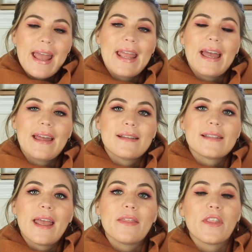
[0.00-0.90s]

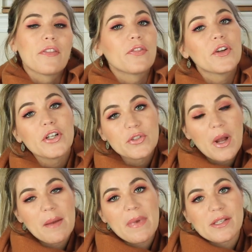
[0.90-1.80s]
And in the third
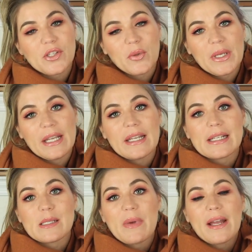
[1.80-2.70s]
trimester, we can
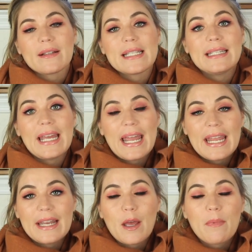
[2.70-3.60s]
expect to
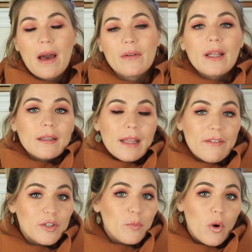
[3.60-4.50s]
gain about
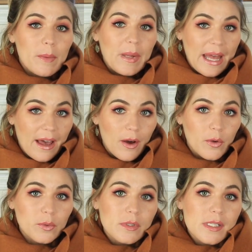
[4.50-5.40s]
11 more
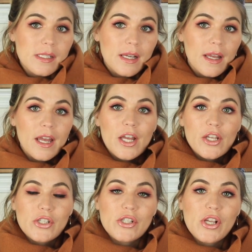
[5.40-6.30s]
pounds.
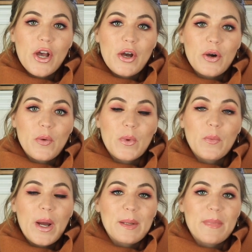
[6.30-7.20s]
So we
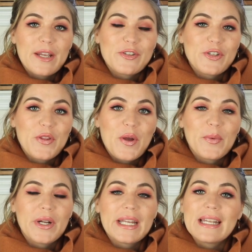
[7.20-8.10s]
want to make sure that
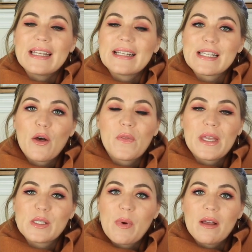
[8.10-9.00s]
we're eating as
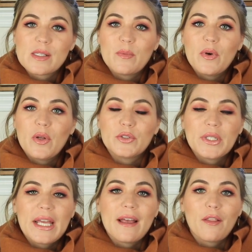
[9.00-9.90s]
healthy as possible,
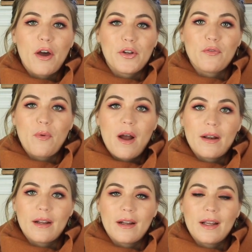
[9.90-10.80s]
drinking a lot of
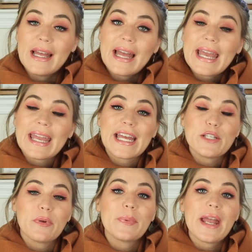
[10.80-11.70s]
water,
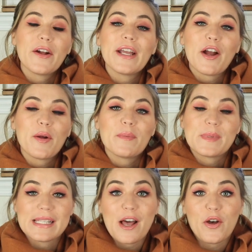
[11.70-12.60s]
and preparing
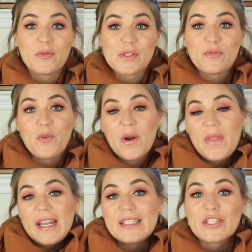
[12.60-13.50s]
ourselves for
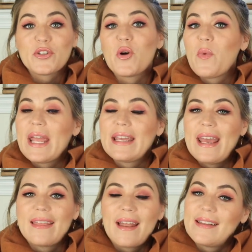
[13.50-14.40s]
that additional weight
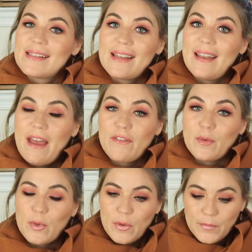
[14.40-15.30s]
gain that is
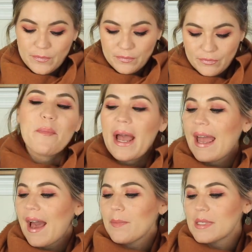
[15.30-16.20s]
inevitable. My
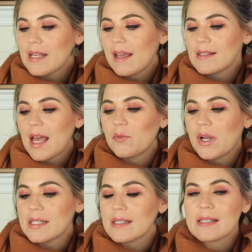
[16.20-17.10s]
app says that
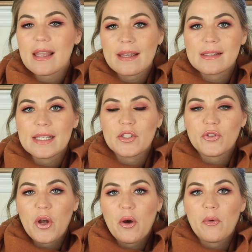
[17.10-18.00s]
restless leg
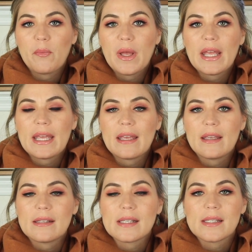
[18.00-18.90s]
syndrome
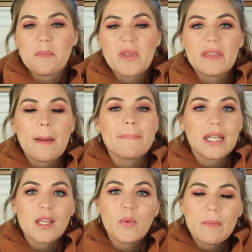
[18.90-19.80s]
is something that
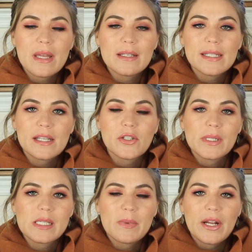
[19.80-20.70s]
many women tend
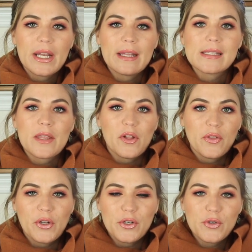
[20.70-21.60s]
to experience in their
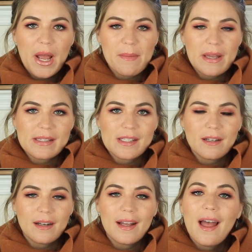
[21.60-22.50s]
third
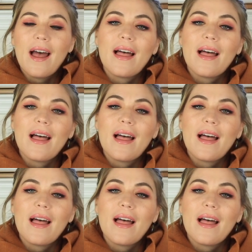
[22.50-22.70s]
trimester.